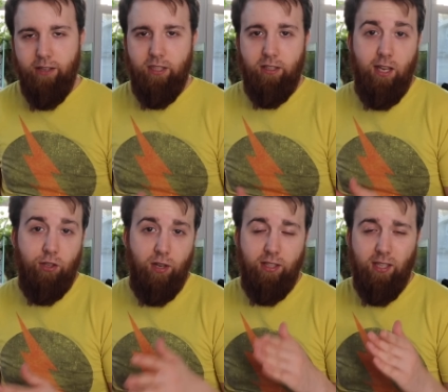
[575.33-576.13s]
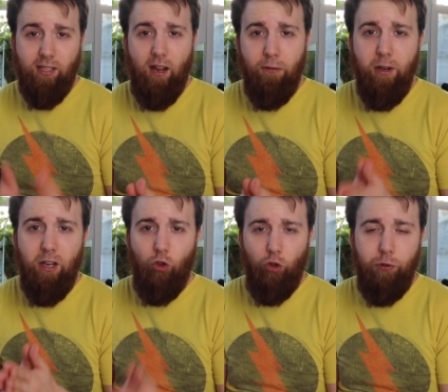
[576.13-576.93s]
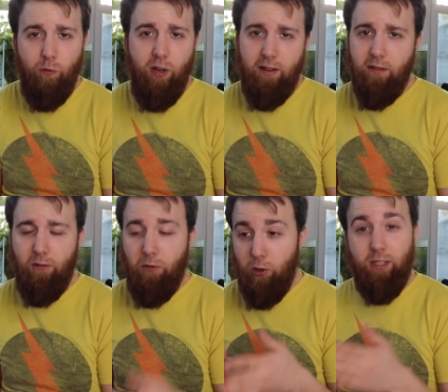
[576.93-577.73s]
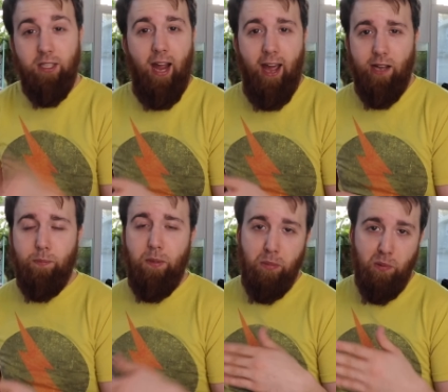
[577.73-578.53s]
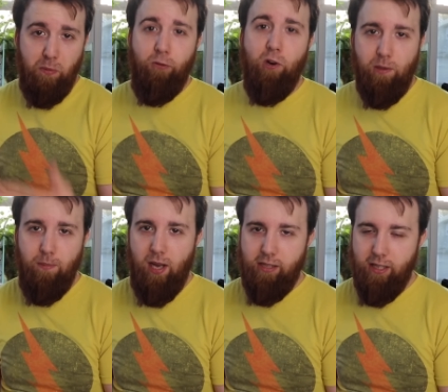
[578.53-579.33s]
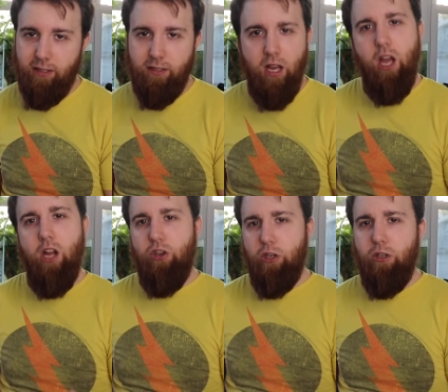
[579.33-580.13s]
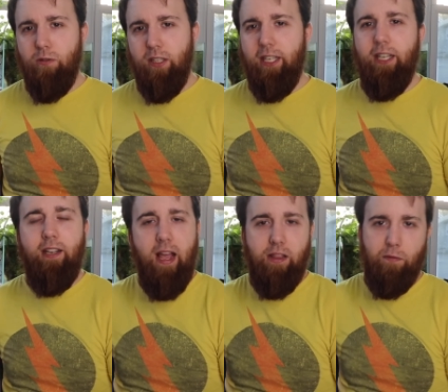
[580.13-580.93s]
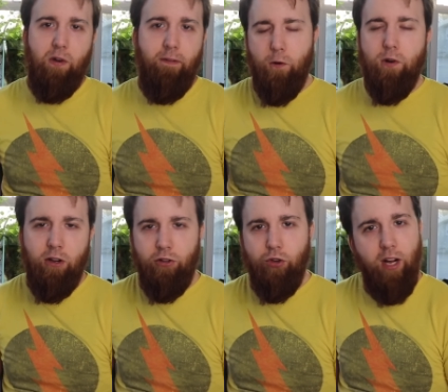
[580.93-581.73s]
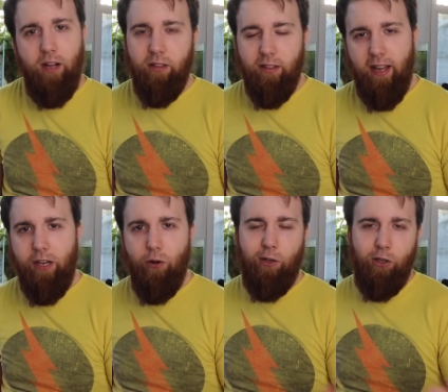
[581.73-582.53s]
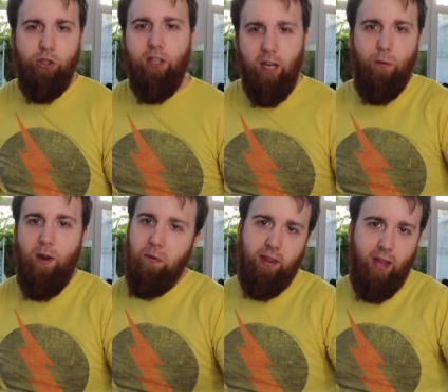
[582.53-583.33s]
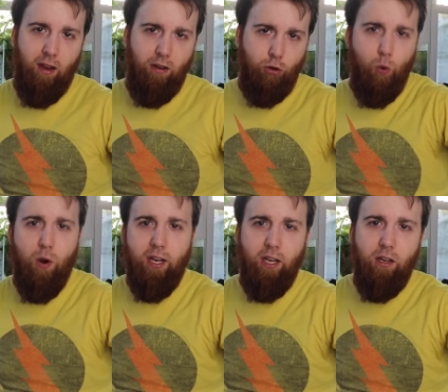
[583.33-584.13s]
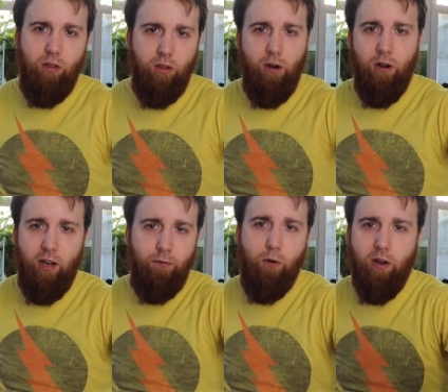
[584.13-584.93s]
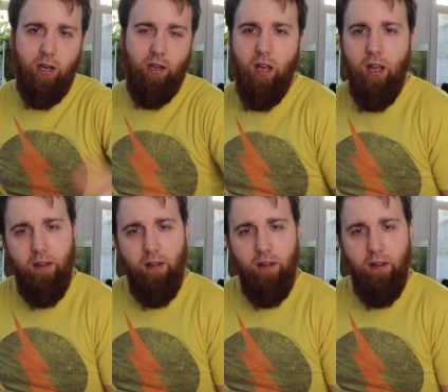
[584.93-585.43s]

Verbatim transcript: success rates. And definitely read the reviews and ask people before you buy things. Do you need that $300-$400 light, or could you get away with that $20, $30, $40,